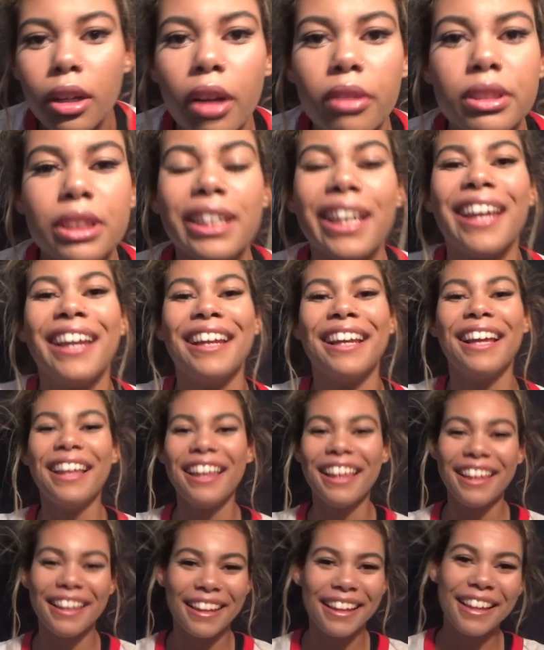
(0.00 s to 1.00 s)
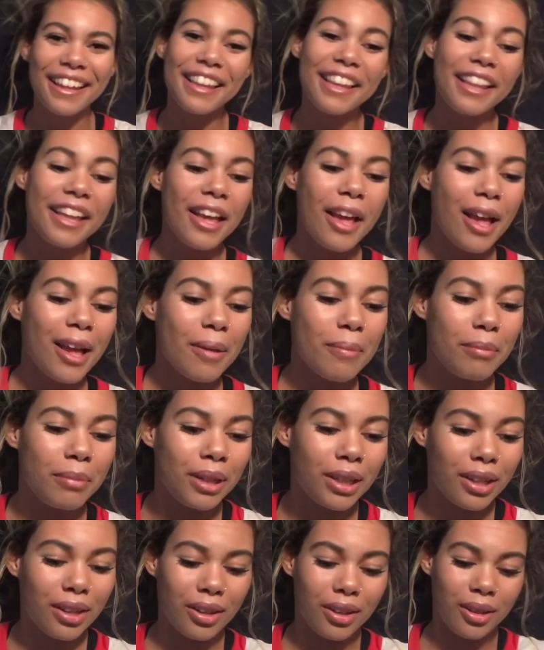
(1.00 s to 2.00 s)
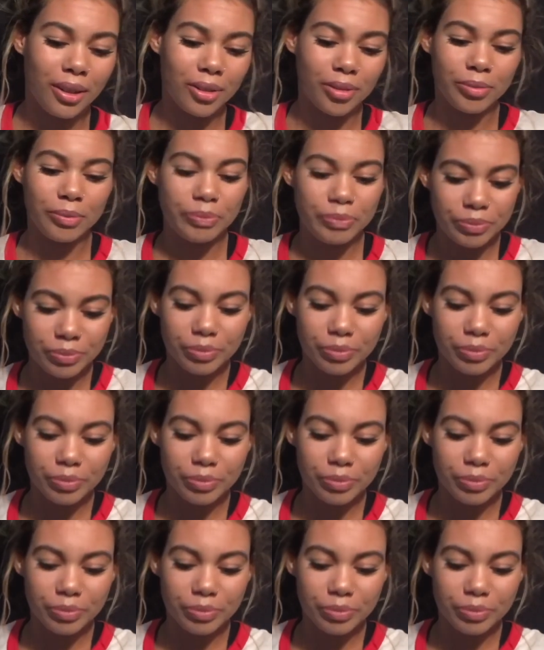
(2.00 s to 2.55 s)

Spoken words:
No, I'm just kidding. But, I'm